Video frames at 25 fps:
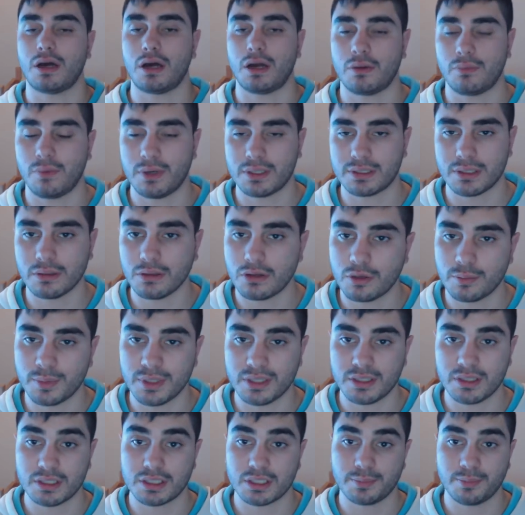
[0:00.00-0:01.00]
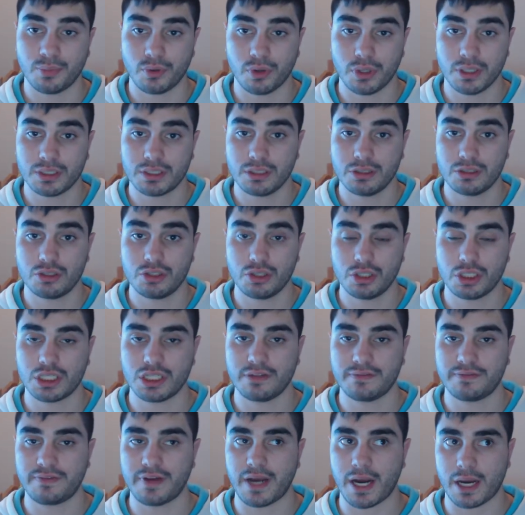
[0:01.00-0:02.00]
I was a little bit disappointed due to
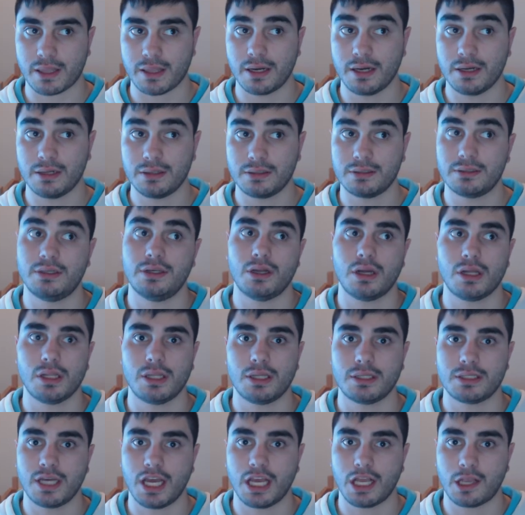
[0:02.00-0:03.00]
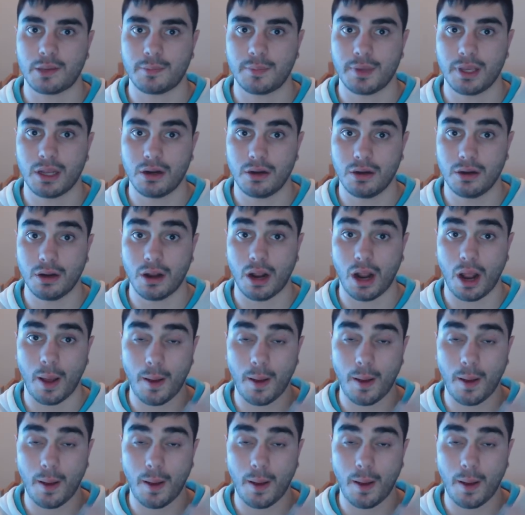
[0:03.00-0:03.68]
the fact that it did only take me